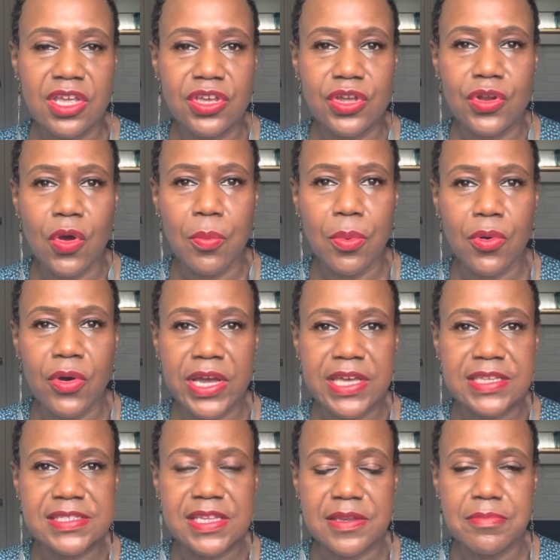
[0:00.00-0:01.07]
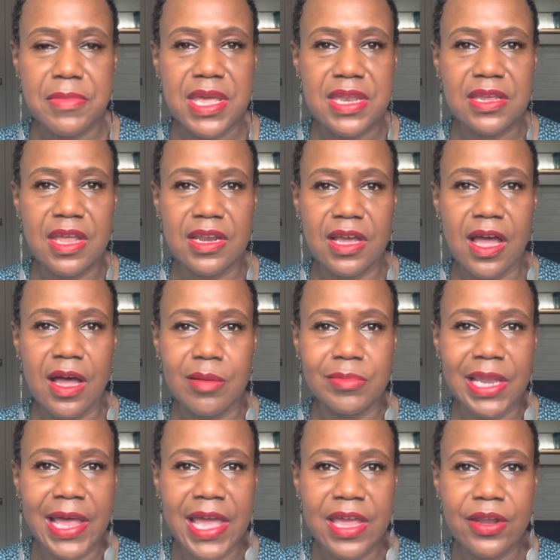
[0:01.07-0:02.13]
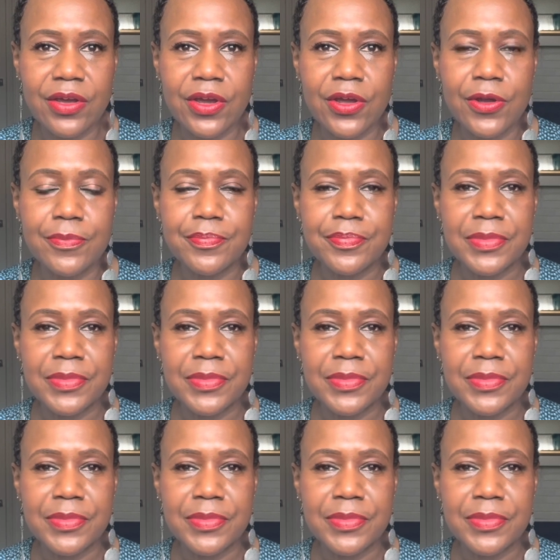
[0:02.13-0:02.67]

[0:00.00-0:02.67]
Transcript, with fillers: you know, boys and men can come later.